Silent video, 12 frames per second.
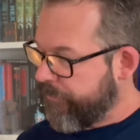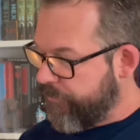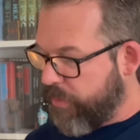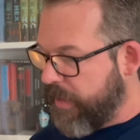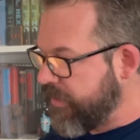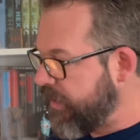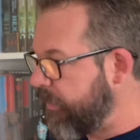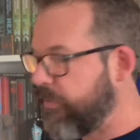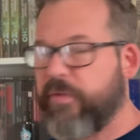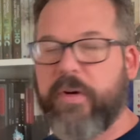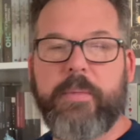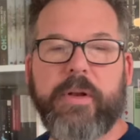Brian James
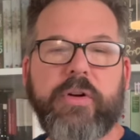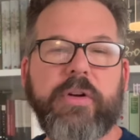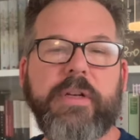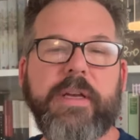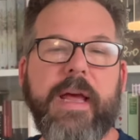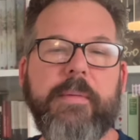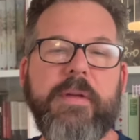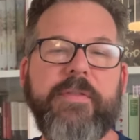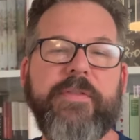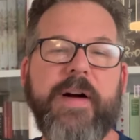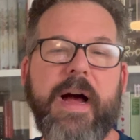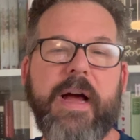Freeman couldn't get me
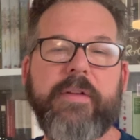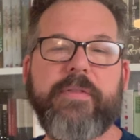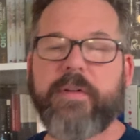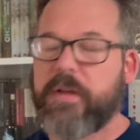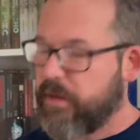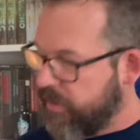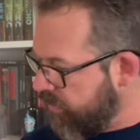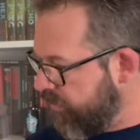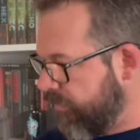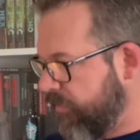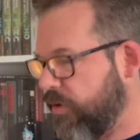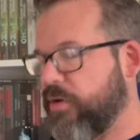five,
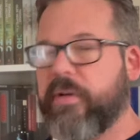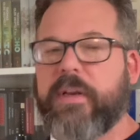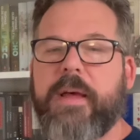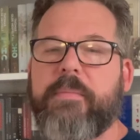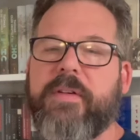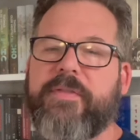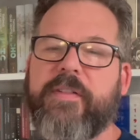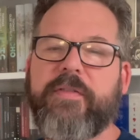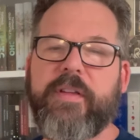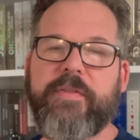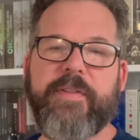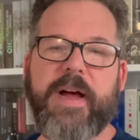couldn't get me
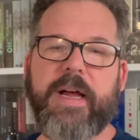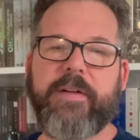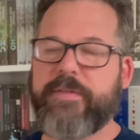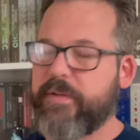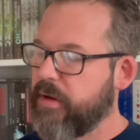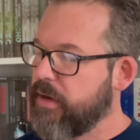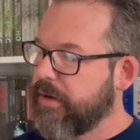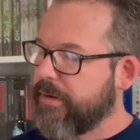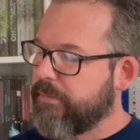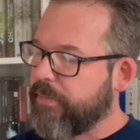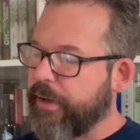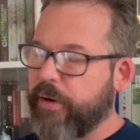55,
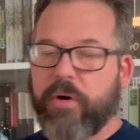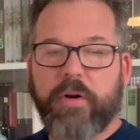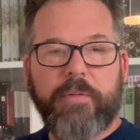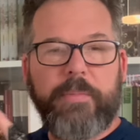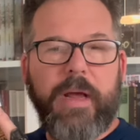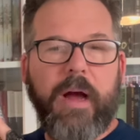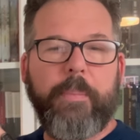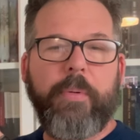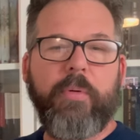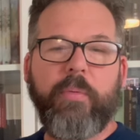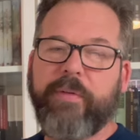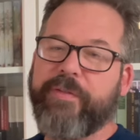but he hooked me
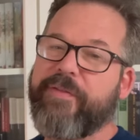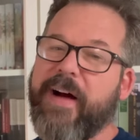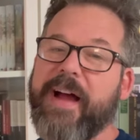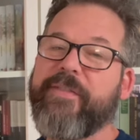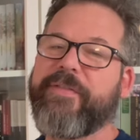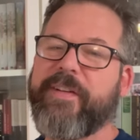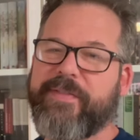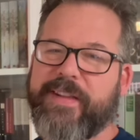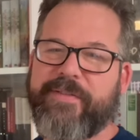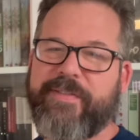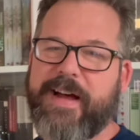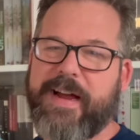up with
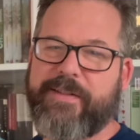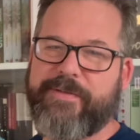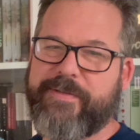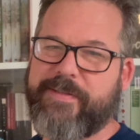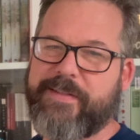555.